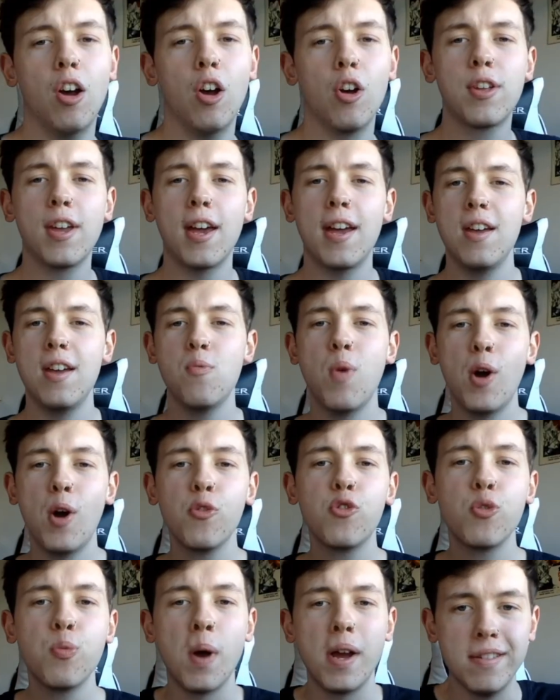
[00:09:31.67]
Okay,
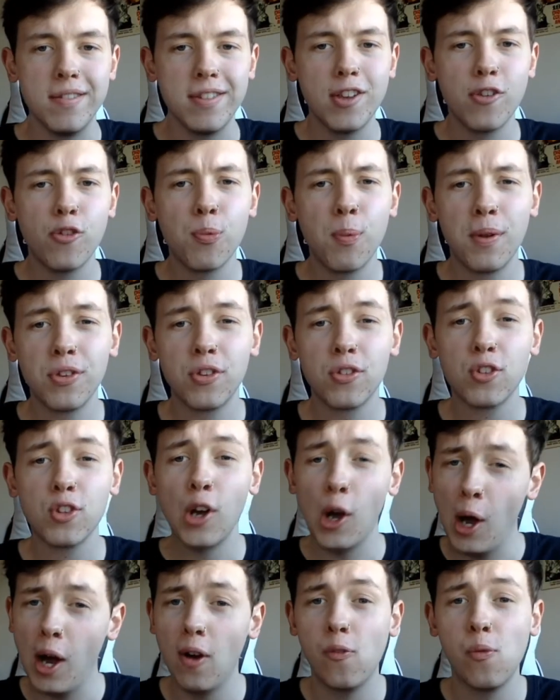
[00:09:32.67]
welterweight. This one's
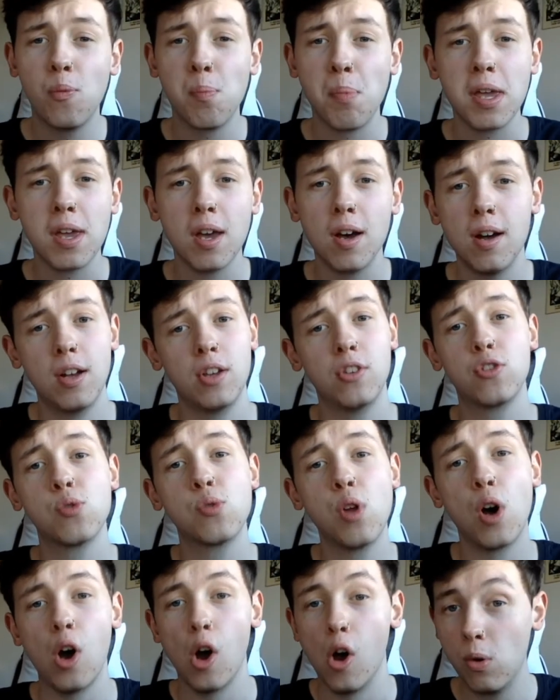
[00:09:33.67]
tough because
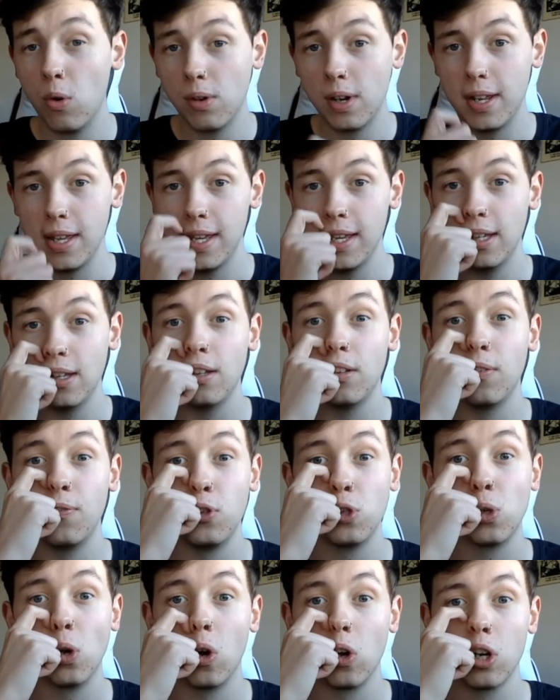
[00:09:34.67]
not only have
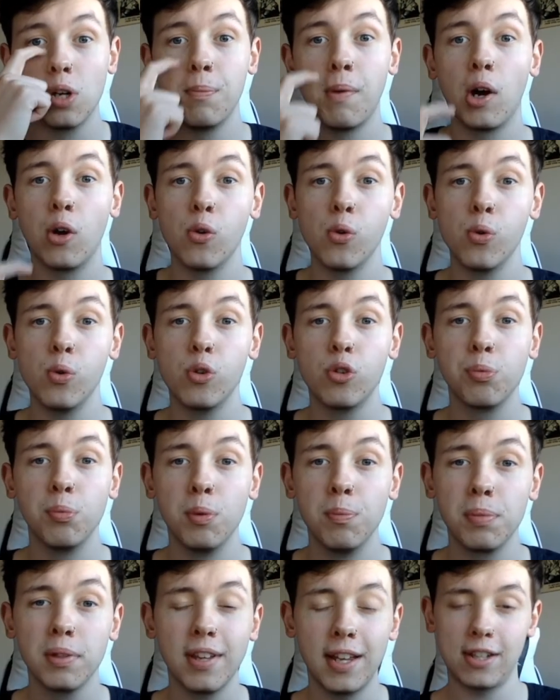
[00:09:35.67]
you got Kamaru
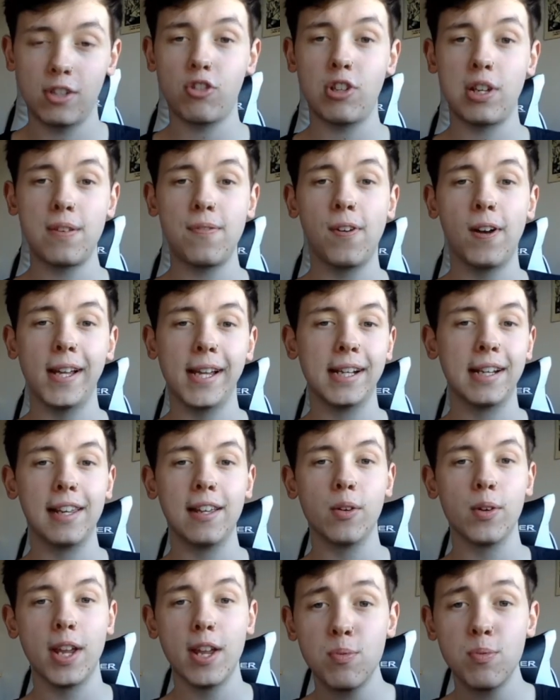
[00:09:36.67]
Usman potentially fighting
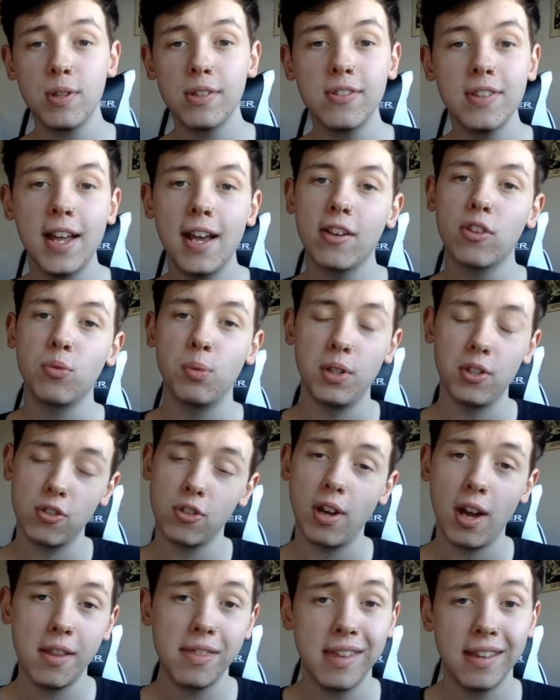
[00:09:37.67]
Leon Edwards next,
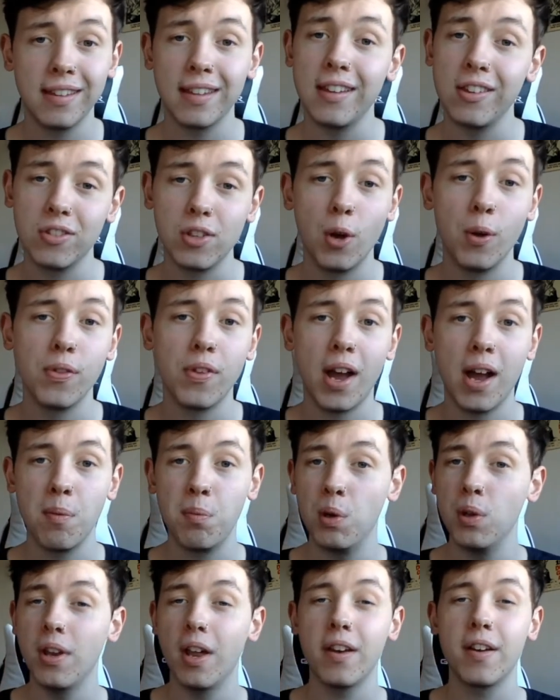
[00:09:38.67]
which I think is going to
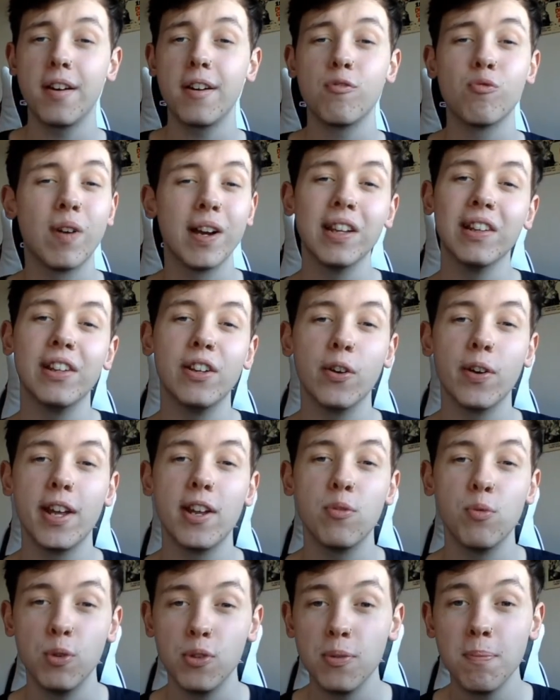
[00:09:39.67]
happen, and I rate Leon
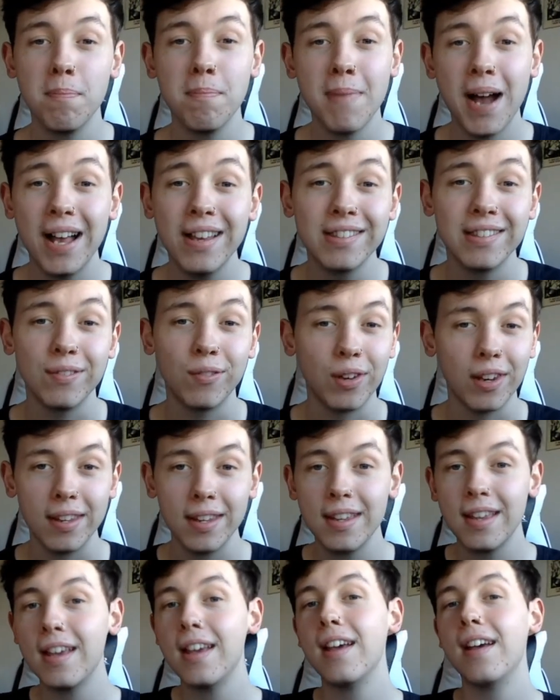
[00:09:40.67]
Edwards
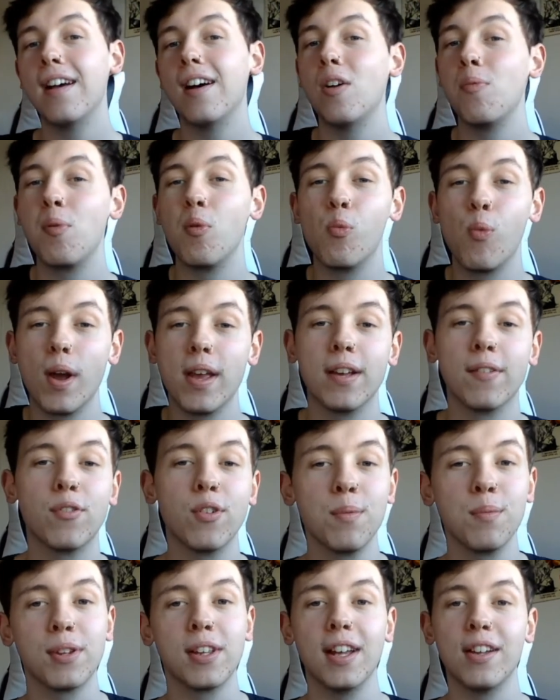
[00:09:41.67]
massively. I've been waiting
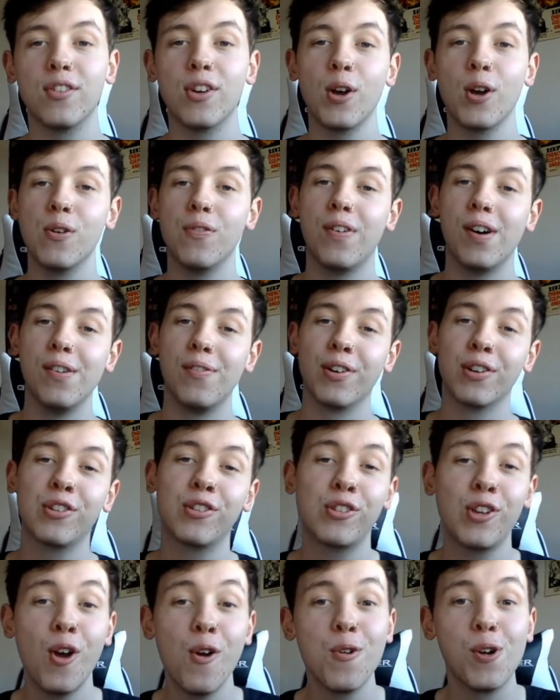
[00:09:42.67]
for him to get a title fight for
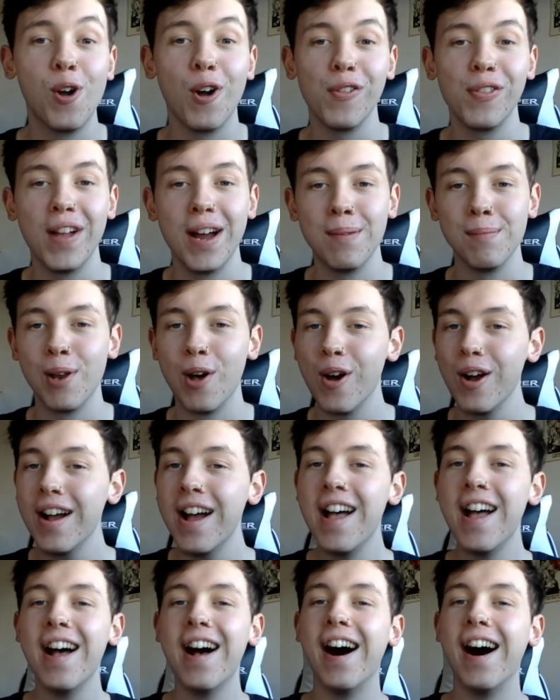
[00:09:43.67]
so goddamn long.